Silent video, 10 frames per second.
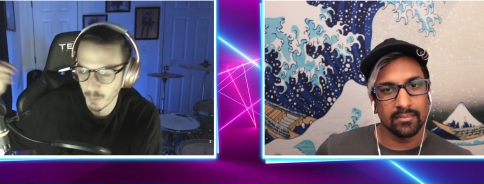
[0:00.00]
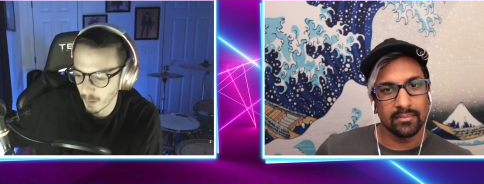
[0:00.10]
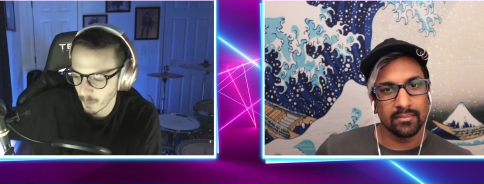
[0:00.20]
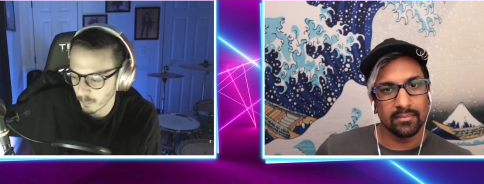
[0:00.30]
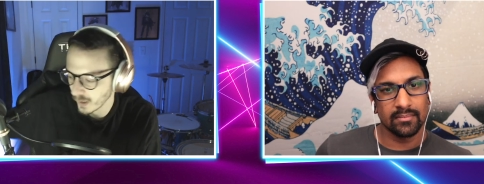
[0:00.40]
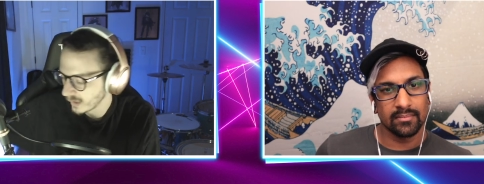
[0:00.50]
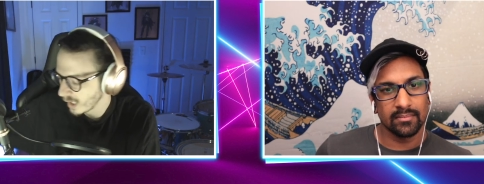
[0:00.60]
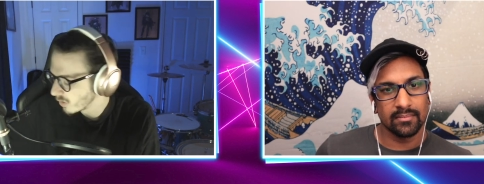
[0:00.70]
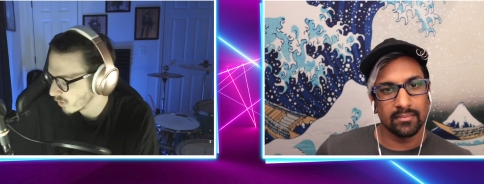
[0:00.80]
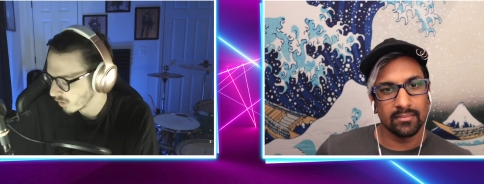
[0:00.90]
Speaker 1: uh,
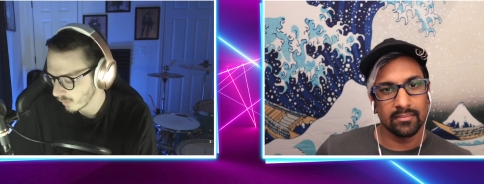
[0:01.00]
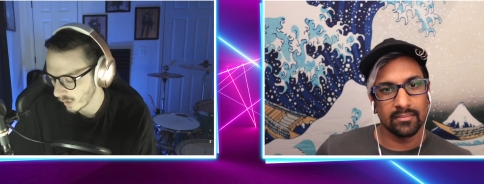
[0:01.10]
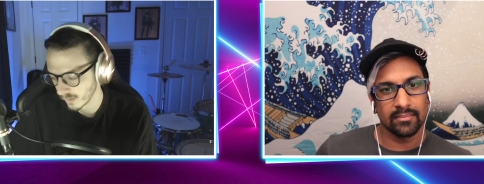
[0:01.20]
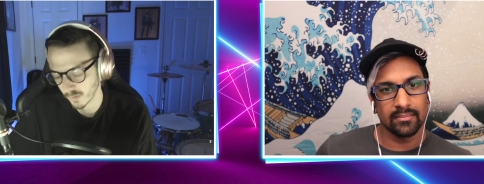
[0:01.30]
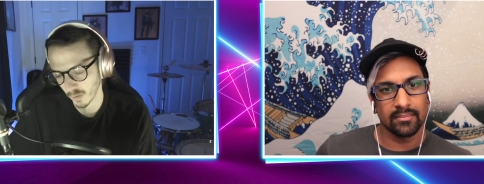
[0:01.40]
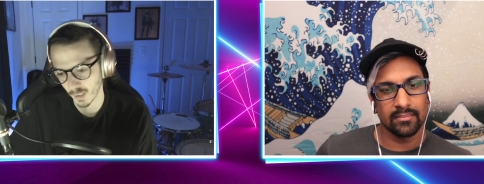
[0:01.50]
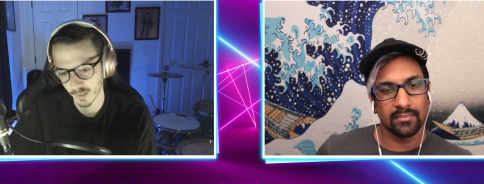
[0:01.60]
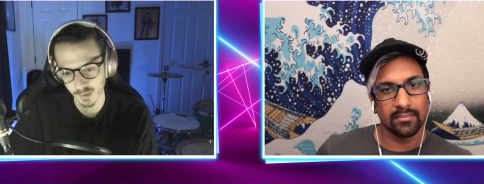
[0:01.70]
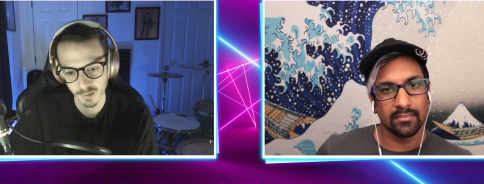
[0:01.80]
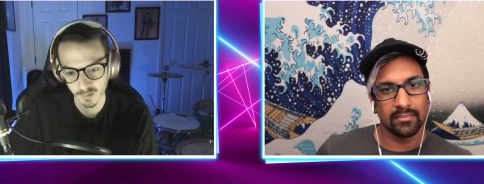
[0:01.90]
PlayStation showcases are
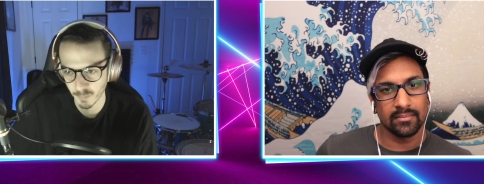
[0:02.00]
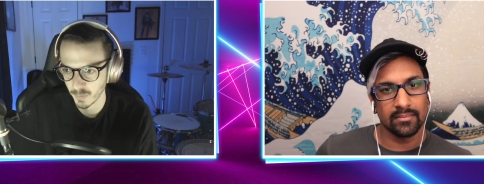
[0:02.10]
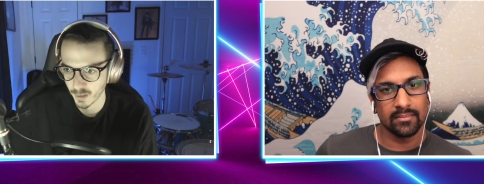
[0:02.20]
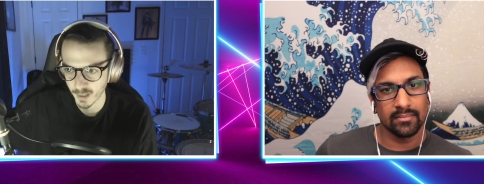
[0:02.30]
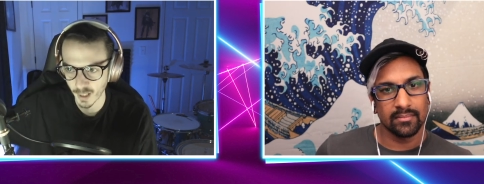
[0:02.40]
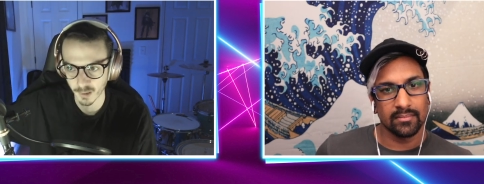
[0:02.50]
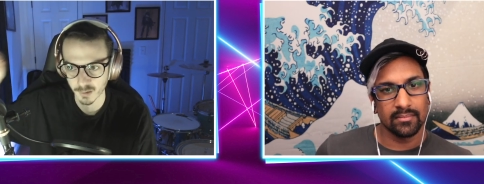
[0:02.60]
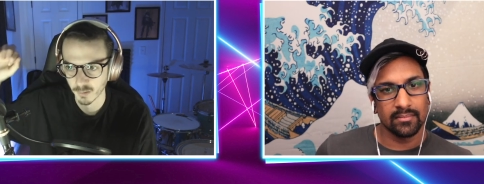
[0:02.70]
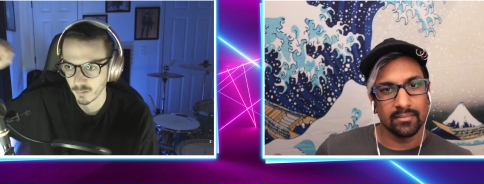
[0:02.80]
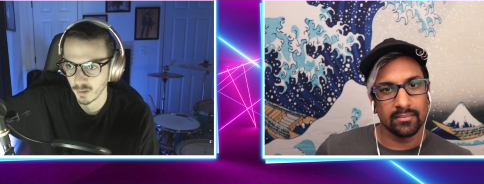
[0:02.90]
like this is going to be the
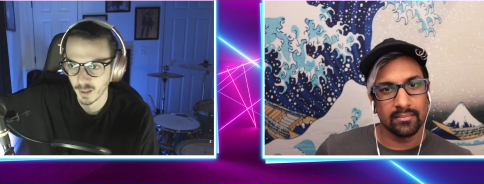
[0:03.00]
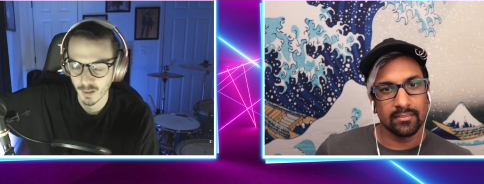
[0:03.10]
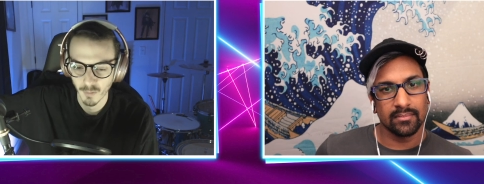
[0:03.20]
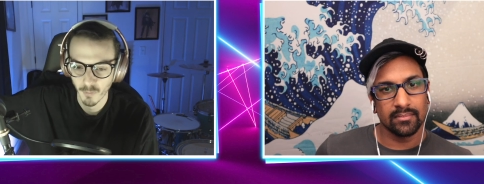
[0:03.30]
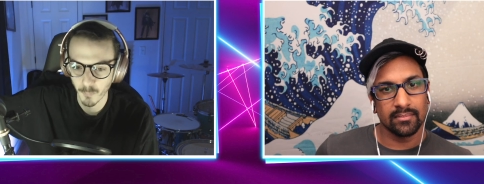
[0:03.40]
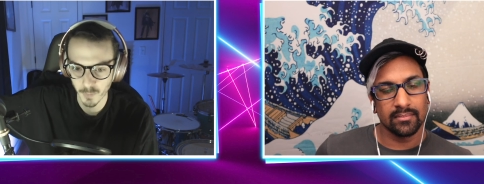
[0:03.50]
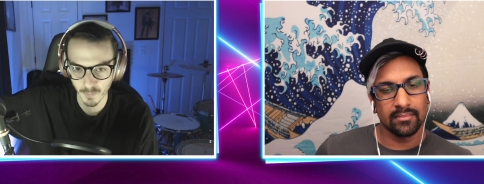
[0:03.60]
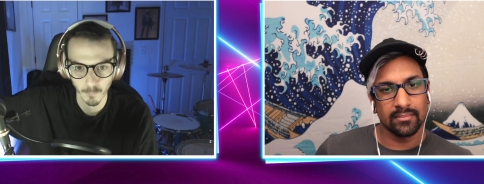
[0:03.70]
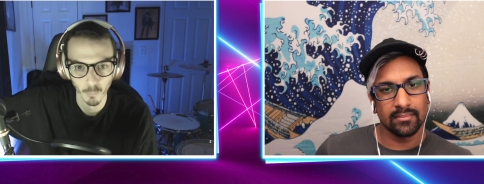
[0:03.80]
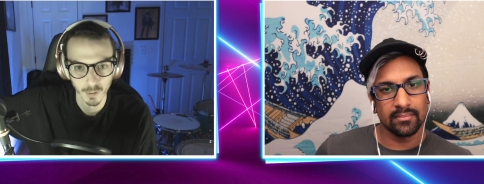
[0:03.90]
next three
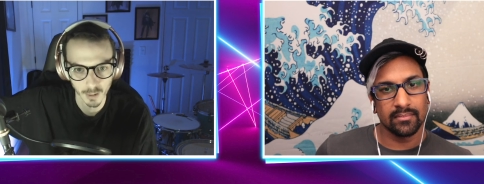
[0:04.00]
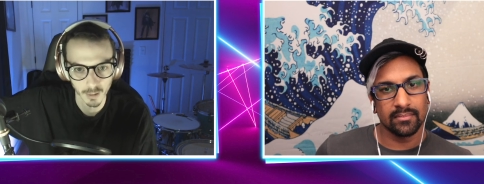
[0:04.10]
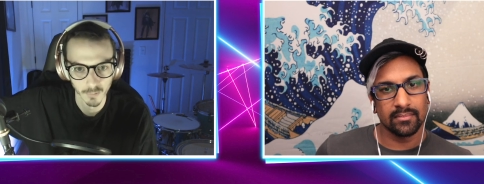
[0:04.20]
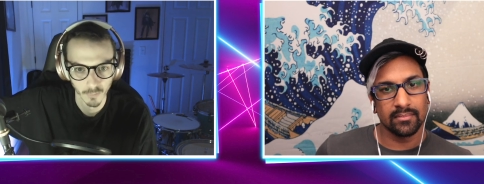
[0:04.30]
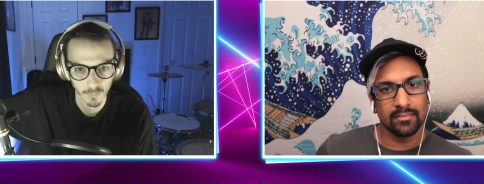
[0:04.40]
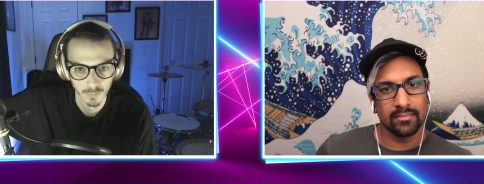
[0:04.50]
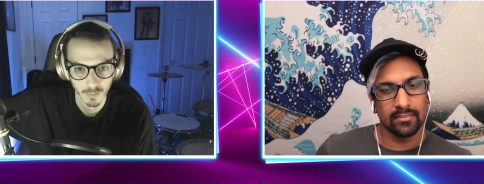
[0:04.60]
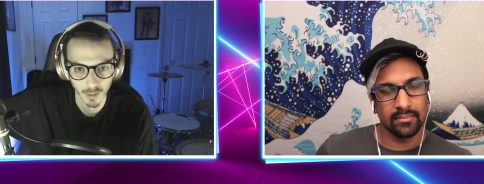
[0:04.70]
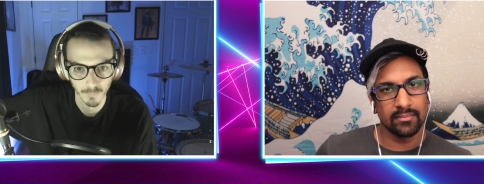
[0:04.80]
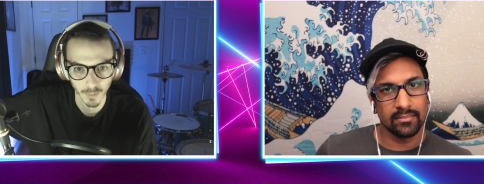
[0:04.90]
or four years
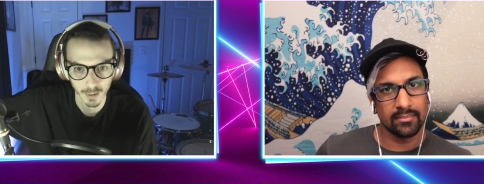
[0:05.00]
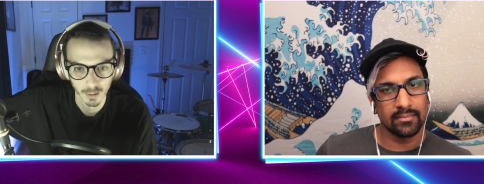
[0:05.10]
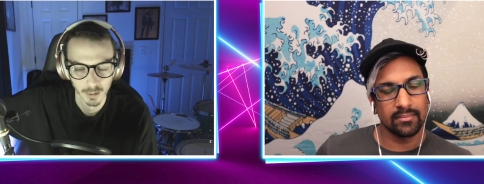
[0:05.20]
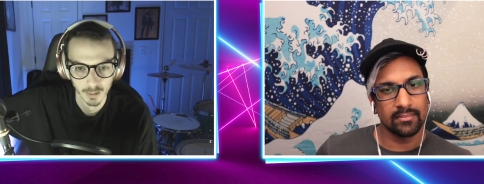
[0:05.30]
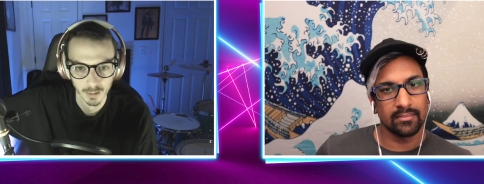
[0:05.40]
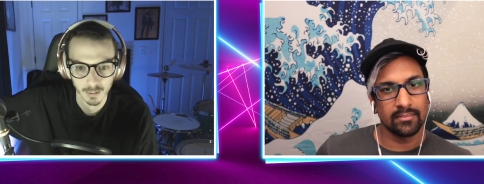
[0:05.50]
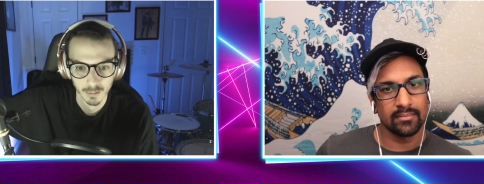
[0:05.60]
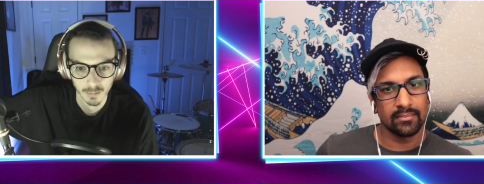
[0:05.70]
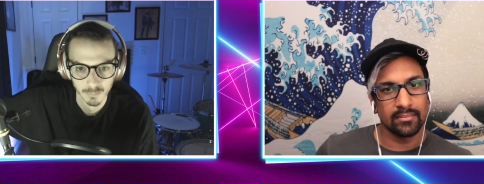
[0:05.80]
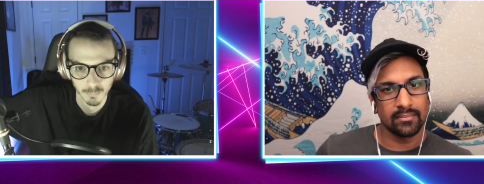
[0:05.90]
of like
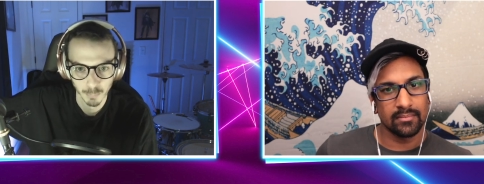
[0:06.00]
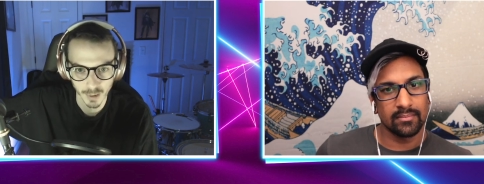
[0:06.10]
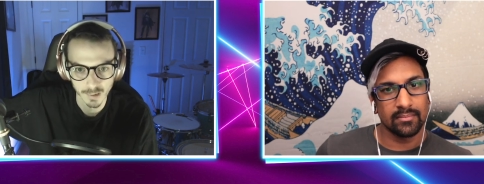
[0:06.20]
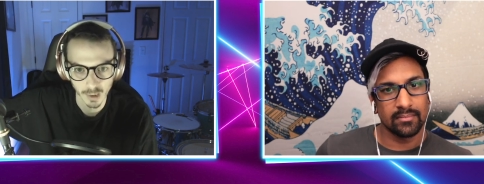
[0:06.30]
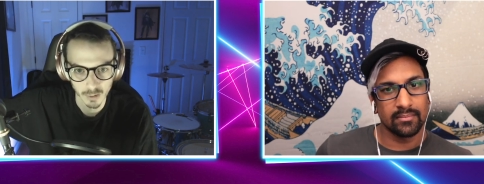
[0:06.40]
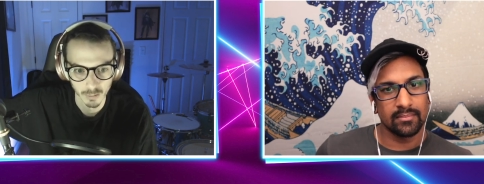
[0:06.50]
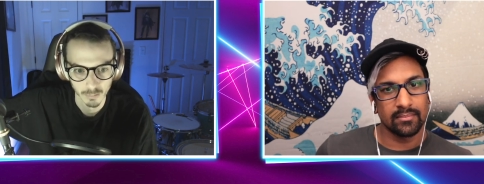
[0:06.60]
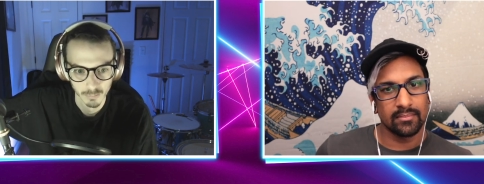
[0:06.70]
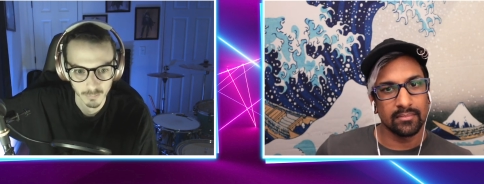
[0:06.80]
PlayStation.